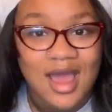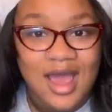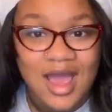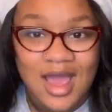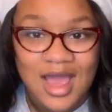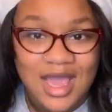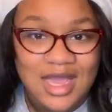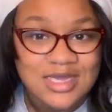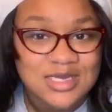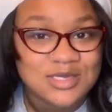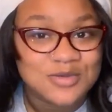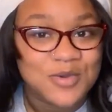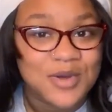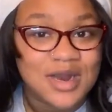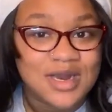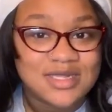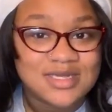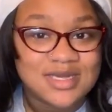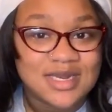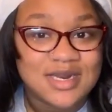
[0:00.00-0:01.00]
I just
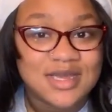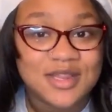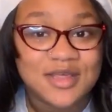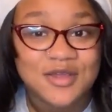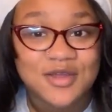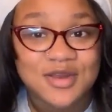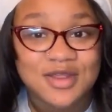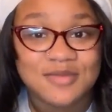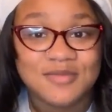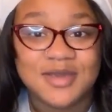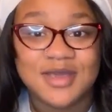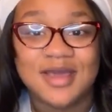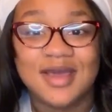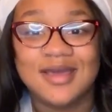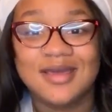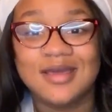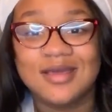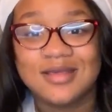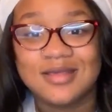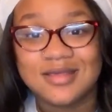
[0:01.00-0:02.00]
wanted to include it
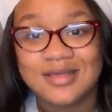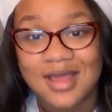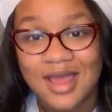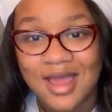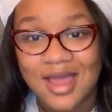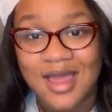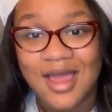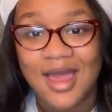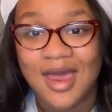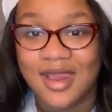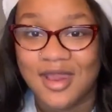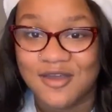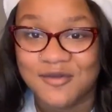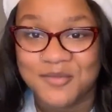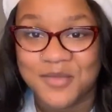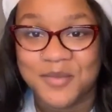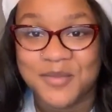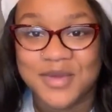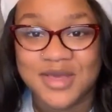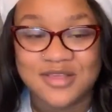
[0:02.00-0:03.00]
because I love
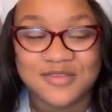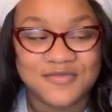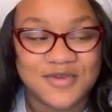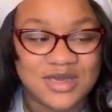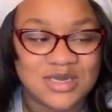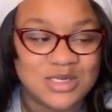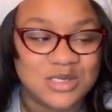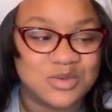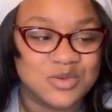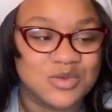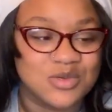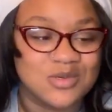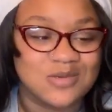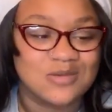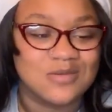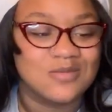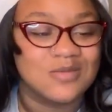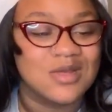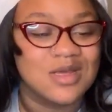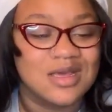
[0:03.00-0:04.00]
my mixed vegetables.
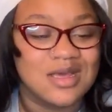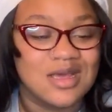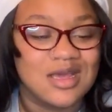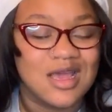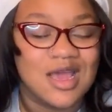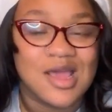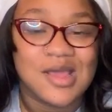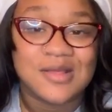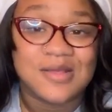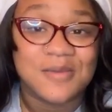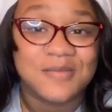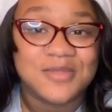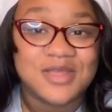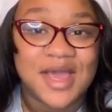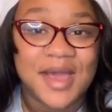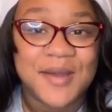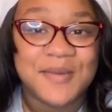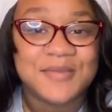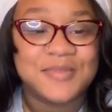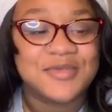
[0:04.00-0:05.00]

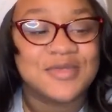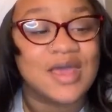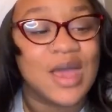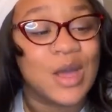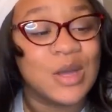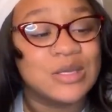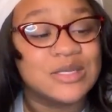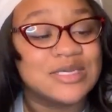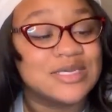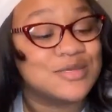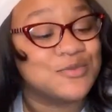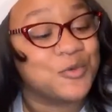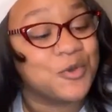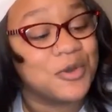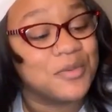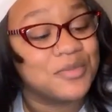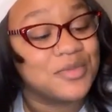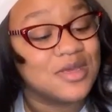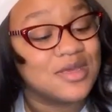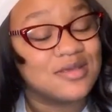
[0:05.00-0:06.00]
Sometimes I'll just
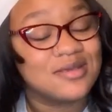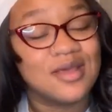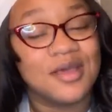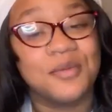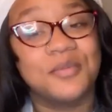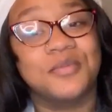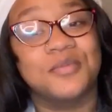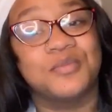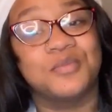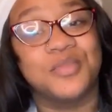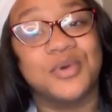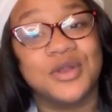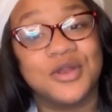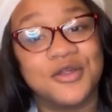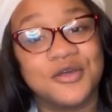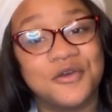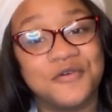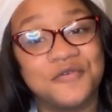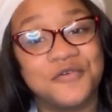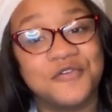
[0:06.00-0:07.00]
warm these up and put it
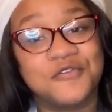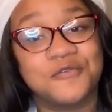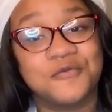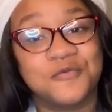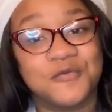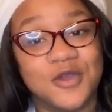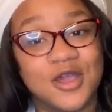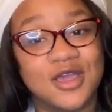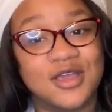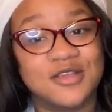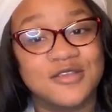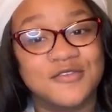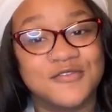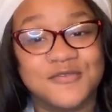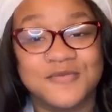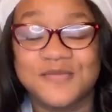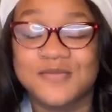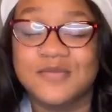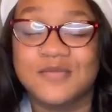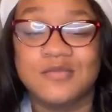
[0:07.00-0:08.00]
over some rice
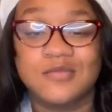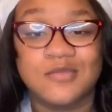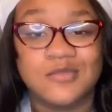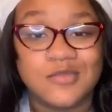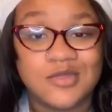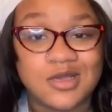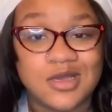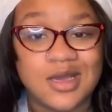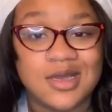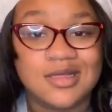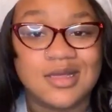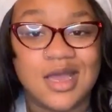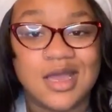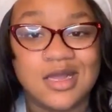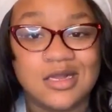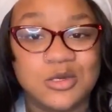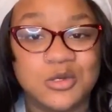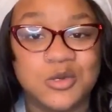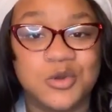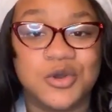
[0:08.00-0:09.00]
because I
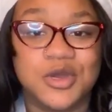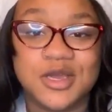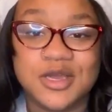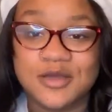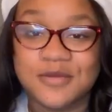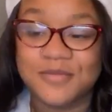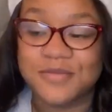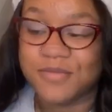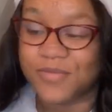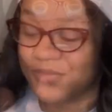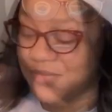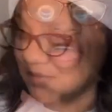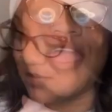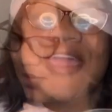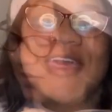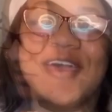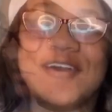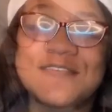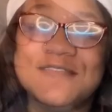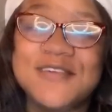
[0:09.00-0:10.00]
enjoy it. All
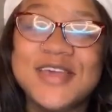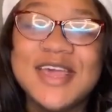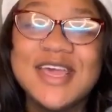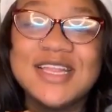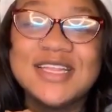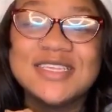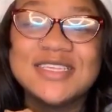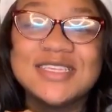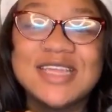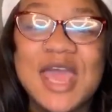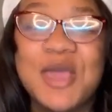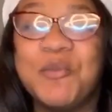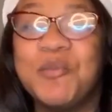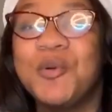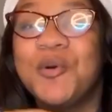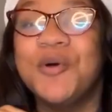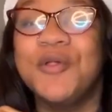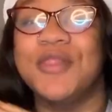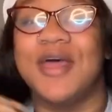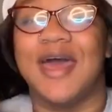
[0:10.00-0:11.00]
right, a vegan
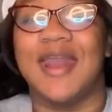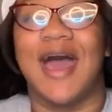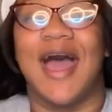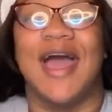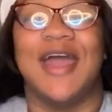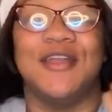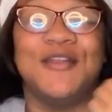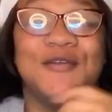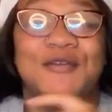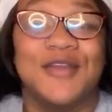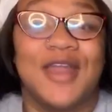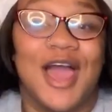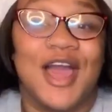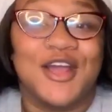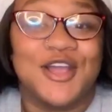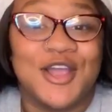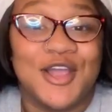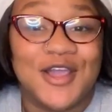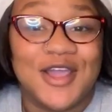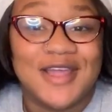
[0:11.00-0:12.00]
staple that I do
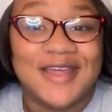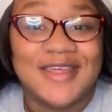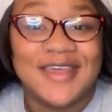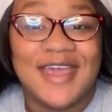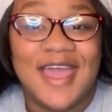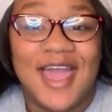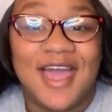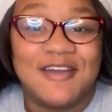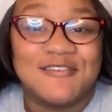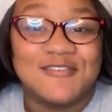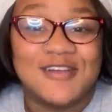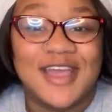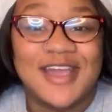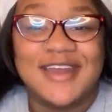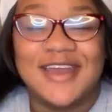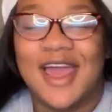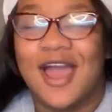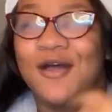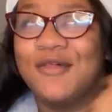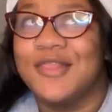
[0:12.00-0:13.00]
not currently have right
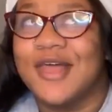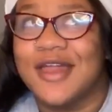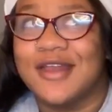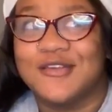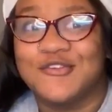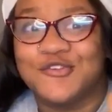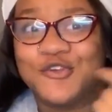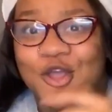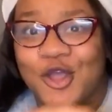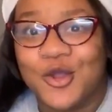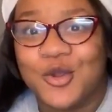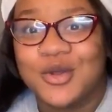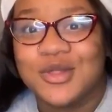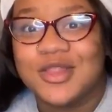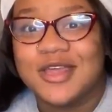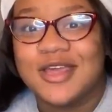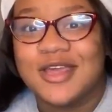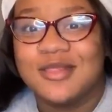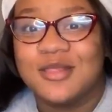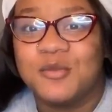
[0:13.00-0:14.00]
now, that is
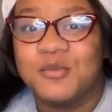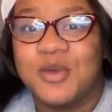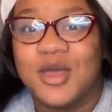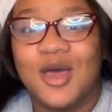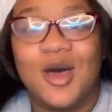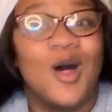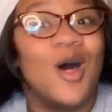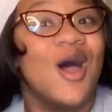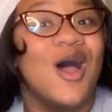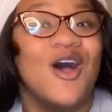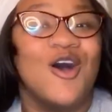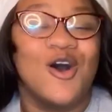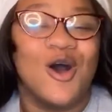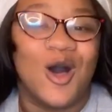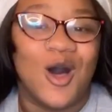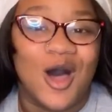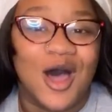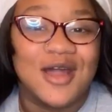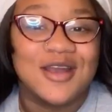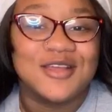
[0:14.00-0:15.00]
currently in the mail
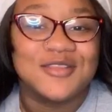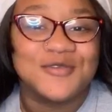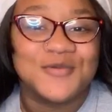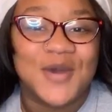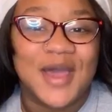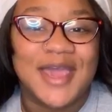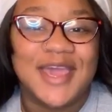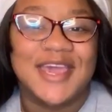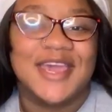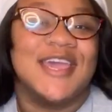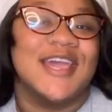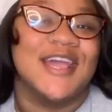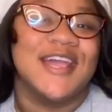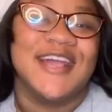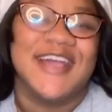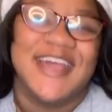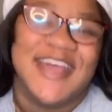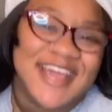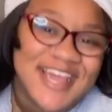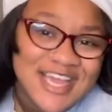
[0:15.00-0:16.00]
on its way
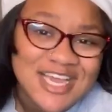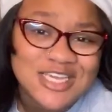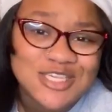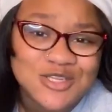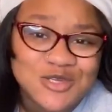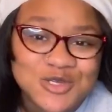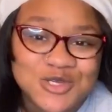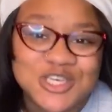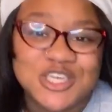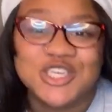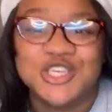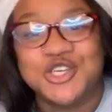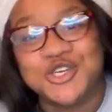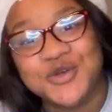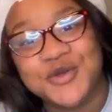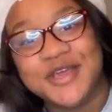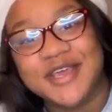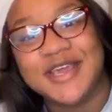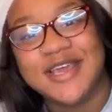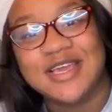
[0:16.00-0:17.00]
here, is
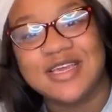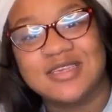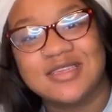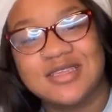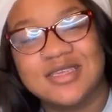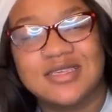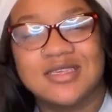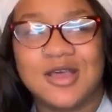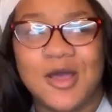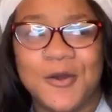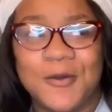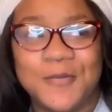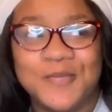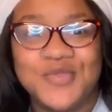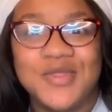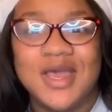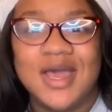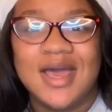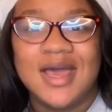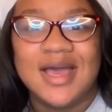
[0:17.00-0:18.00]
nutritional yeast. So
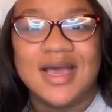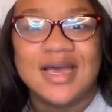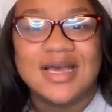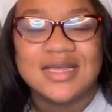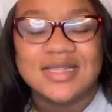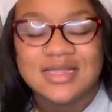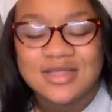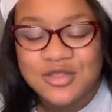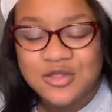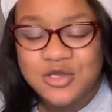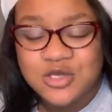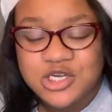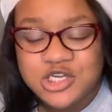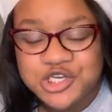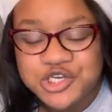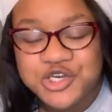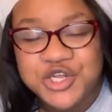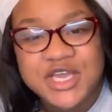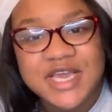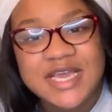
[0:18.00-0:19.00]

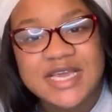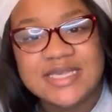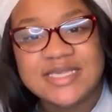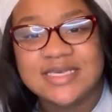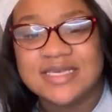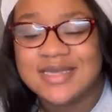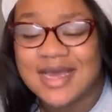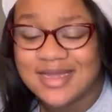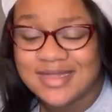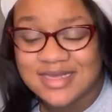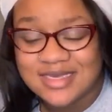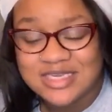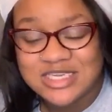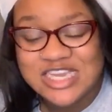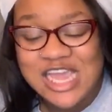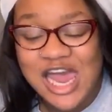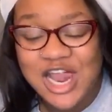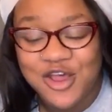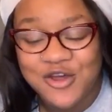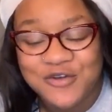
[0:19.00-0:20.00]
nutritional yeast is like this
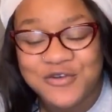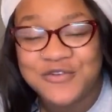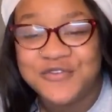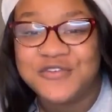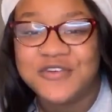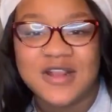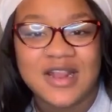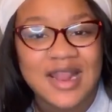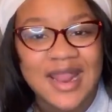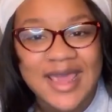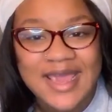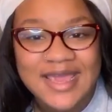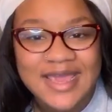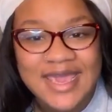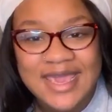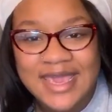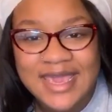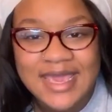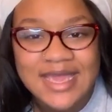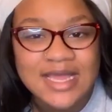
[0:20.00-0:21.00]
yellow,
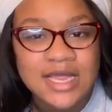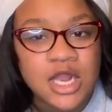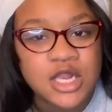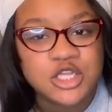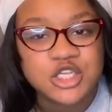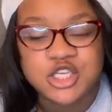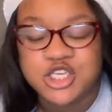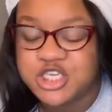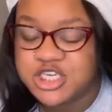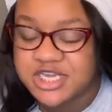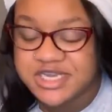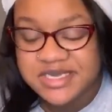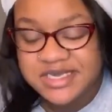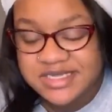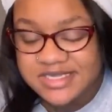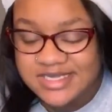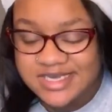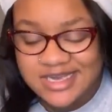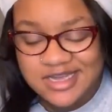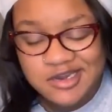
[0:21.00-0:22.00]
flaky,
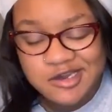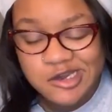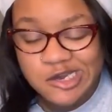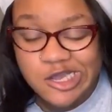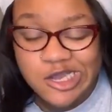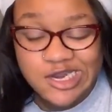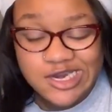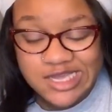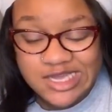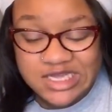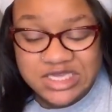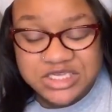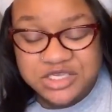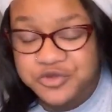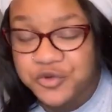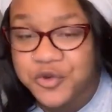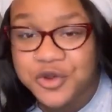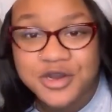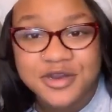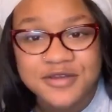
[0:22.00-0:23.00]
cheesy, nutty
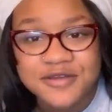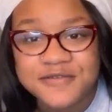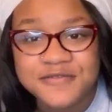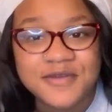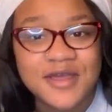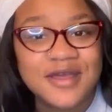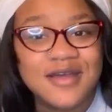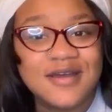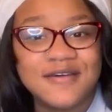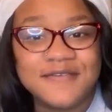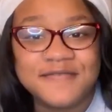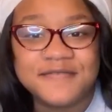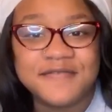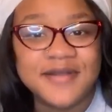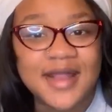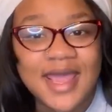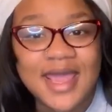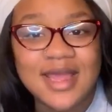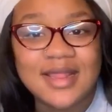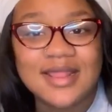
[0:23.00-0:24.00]
sort of
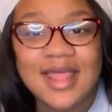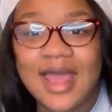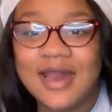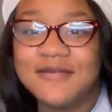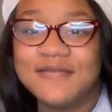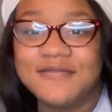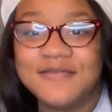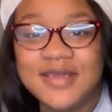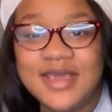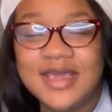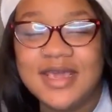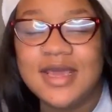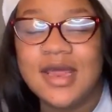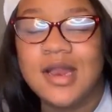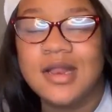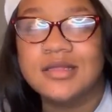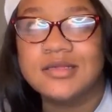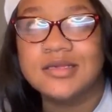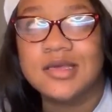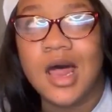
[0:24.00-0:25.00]
flake that
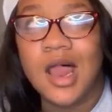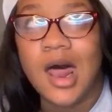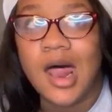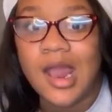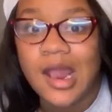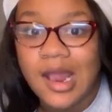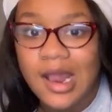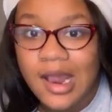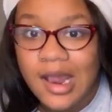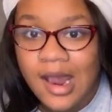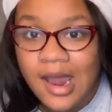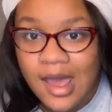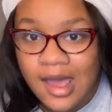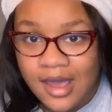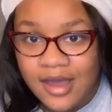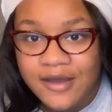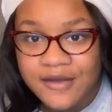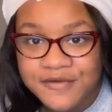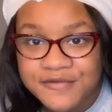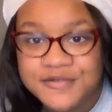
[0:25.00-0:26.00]
vegans
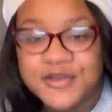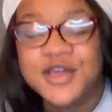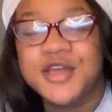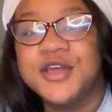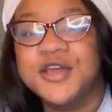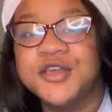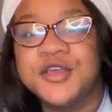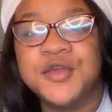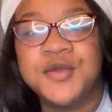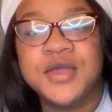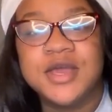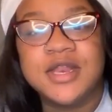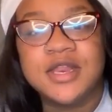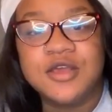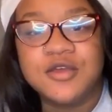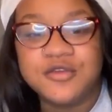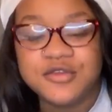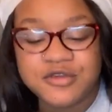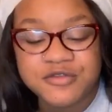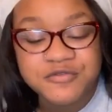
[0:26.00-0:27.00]
love. You can
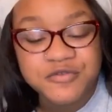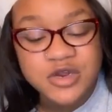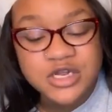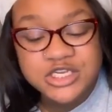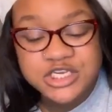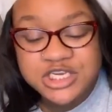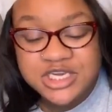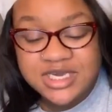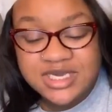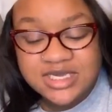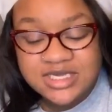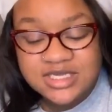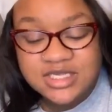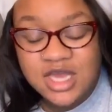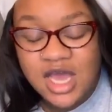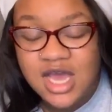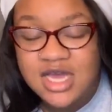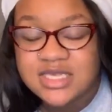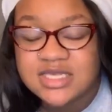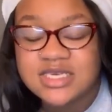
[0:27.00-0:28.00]
use it for cheese
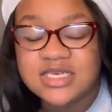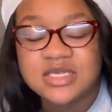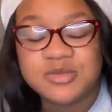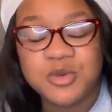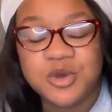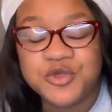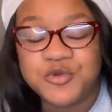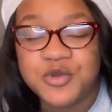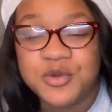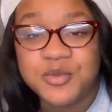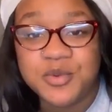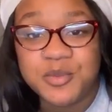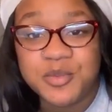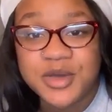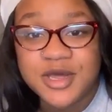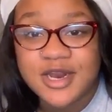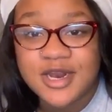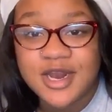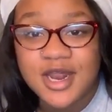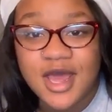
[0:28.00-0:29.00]
sauces. Most people
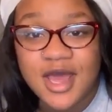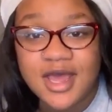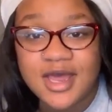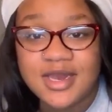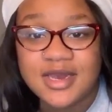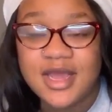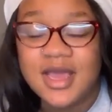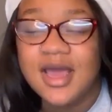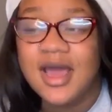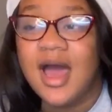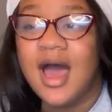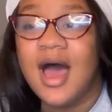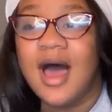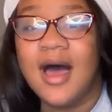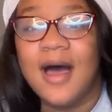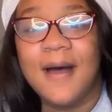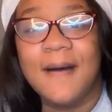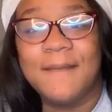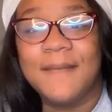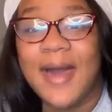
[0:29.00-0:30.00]
put it on.
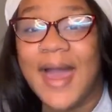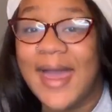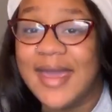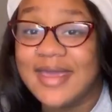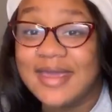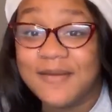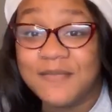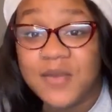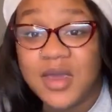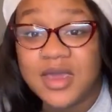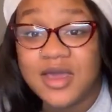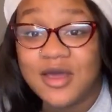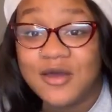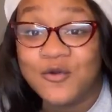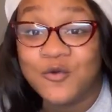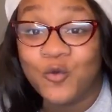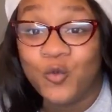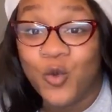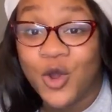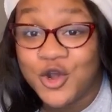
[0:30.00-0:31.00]
I can make a
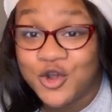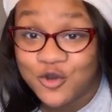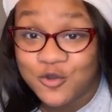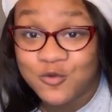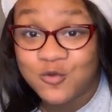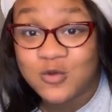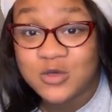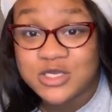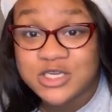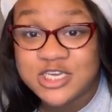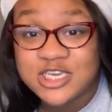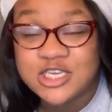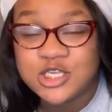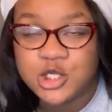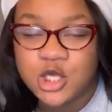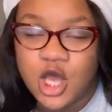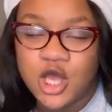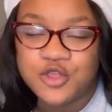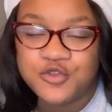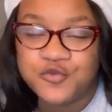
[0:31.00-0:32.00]
wonderful cheese
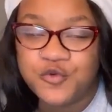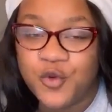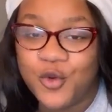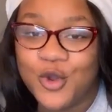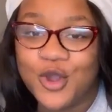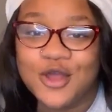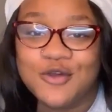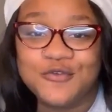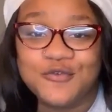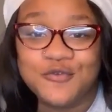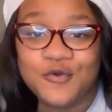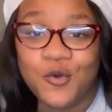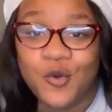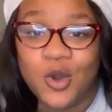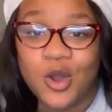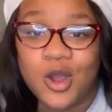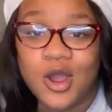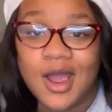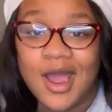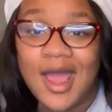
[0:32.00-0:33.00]
sauce for it,
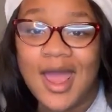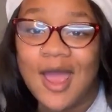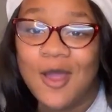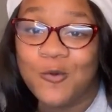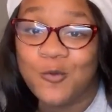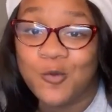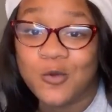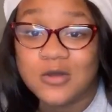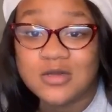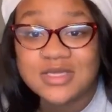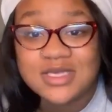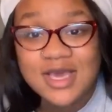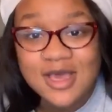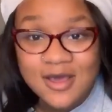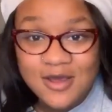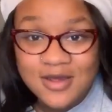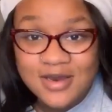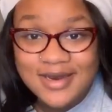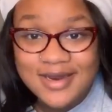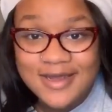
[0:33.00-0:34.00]
for
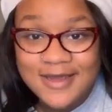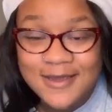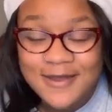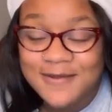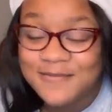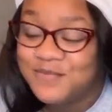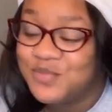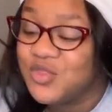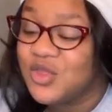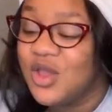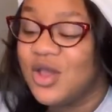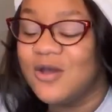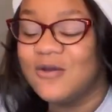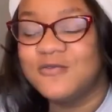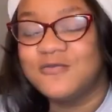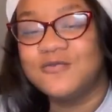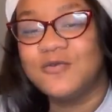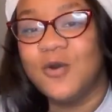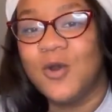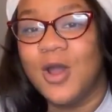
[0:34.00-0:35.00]
rotel dip,
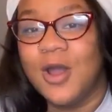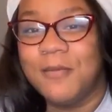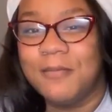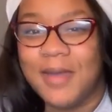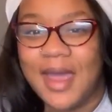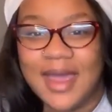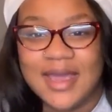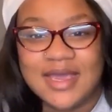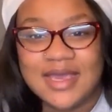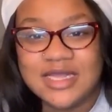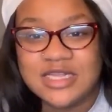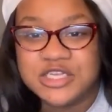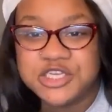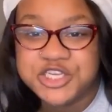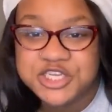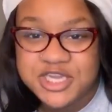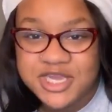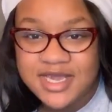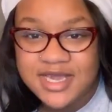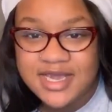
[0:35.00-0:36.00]
for mac and
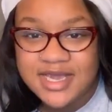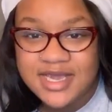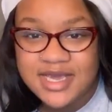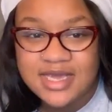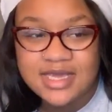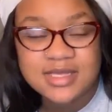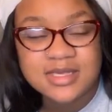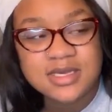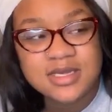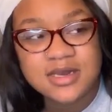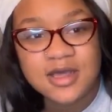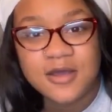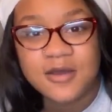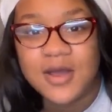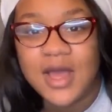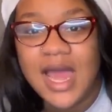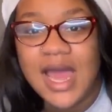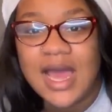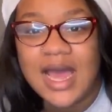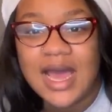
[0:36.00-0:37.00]
cheese, you know.